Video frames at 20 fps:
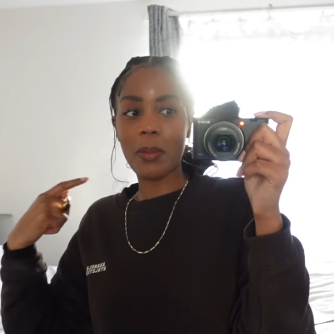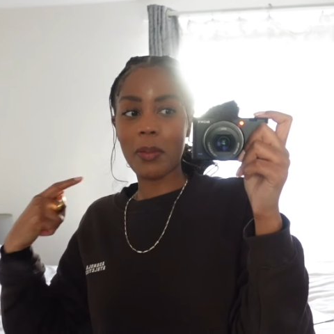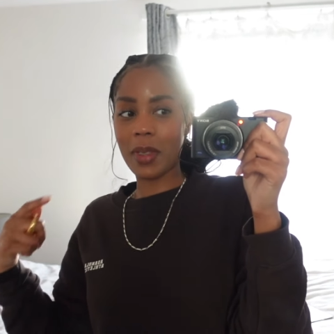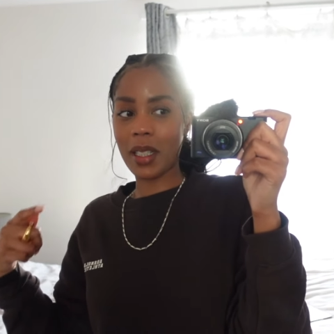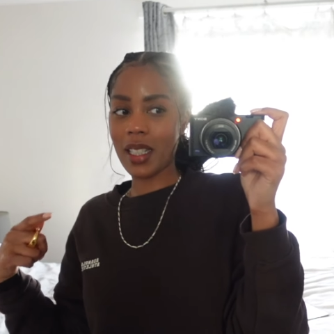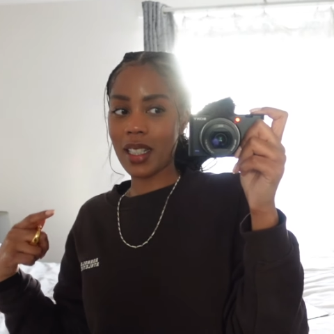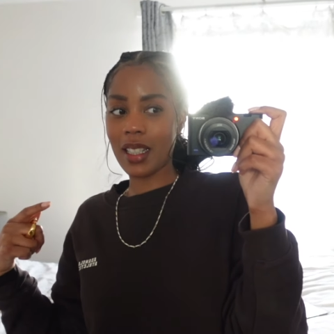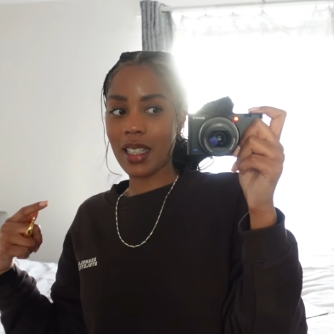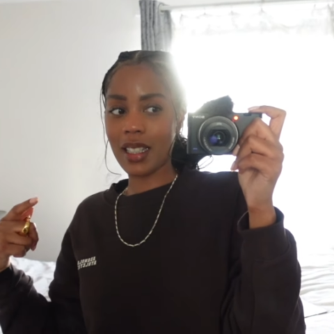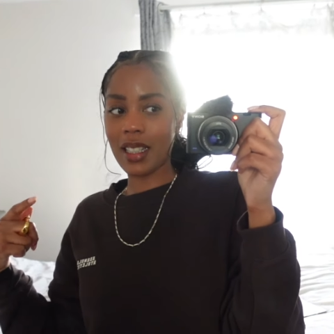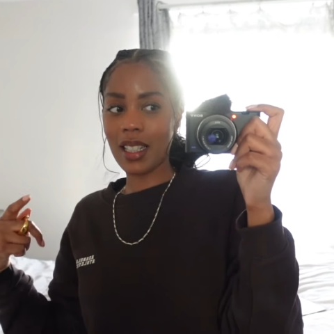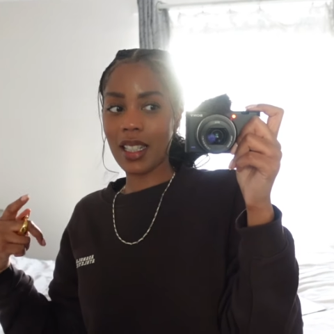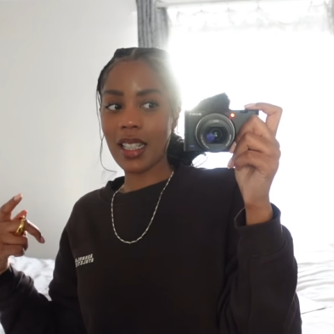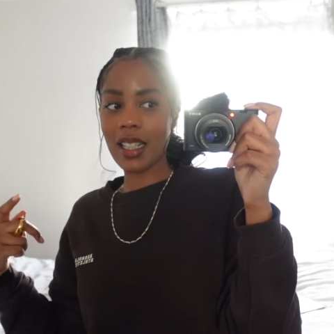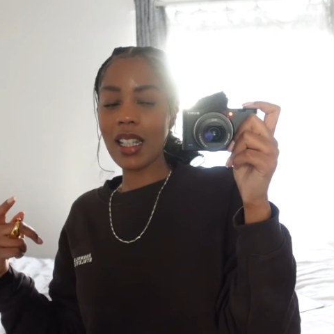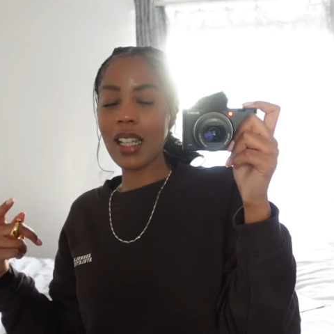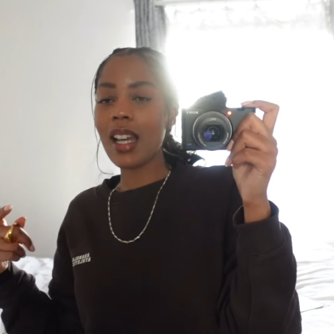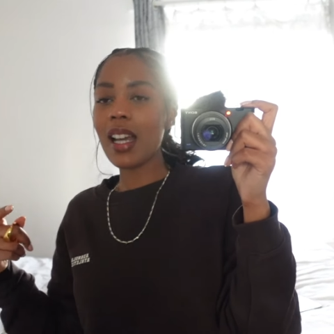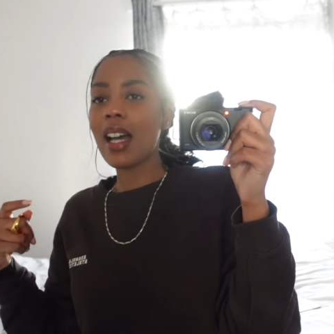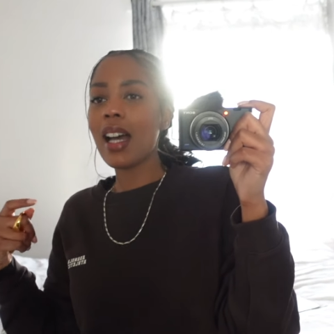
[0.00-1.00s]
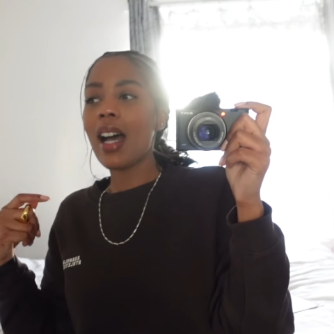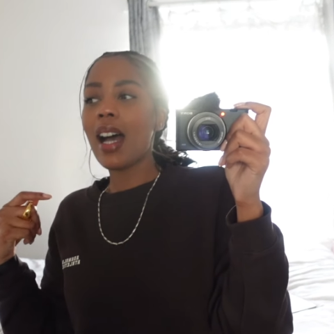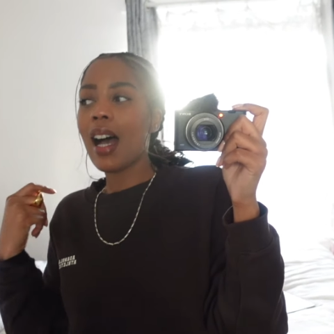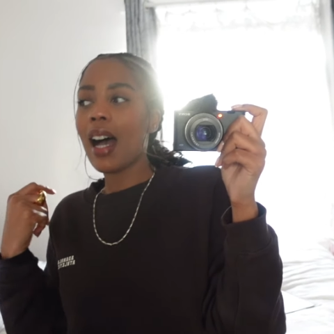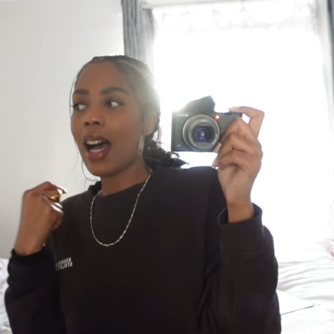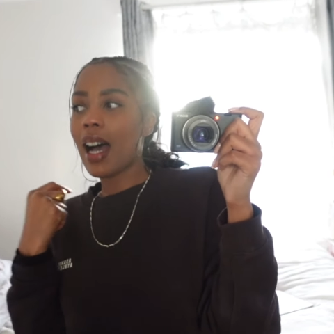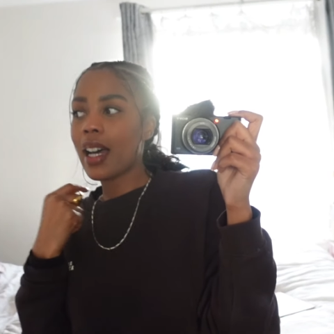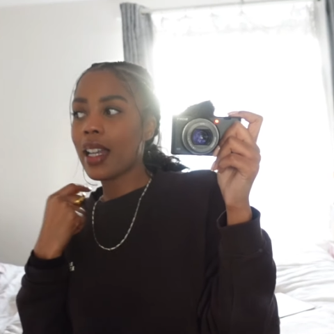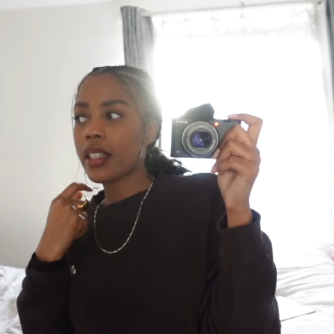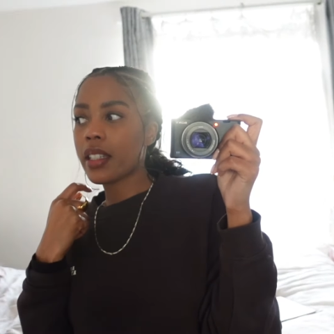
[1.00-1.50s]
immediately.
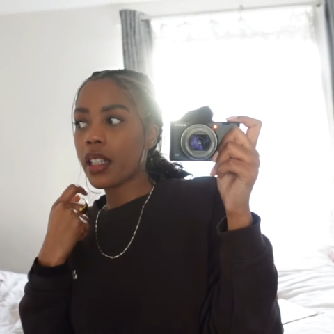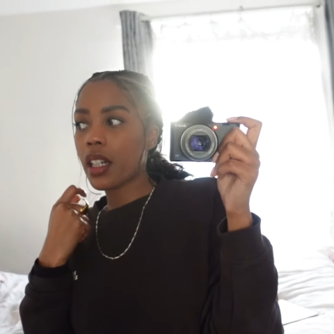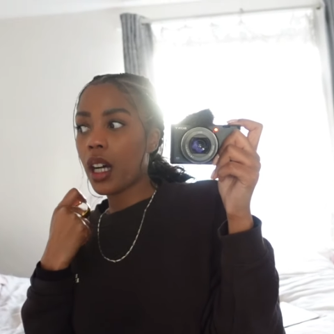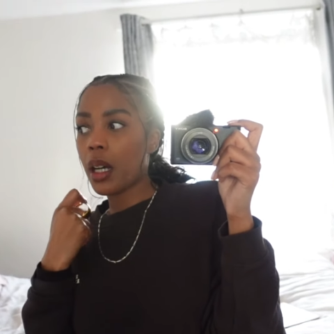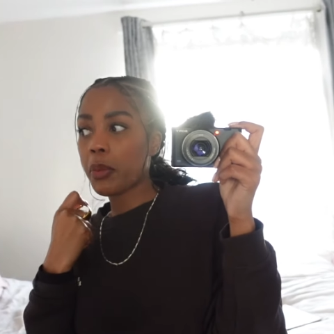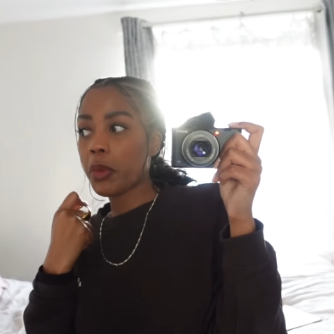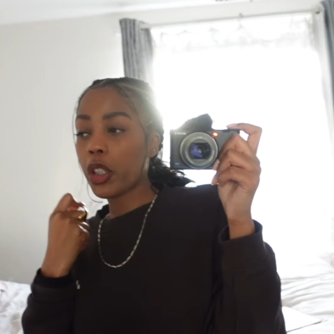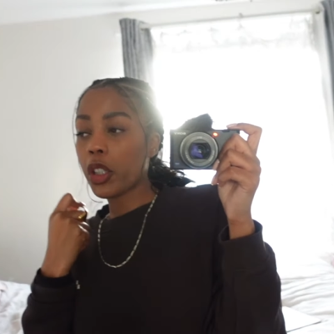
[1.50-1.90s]
And I'm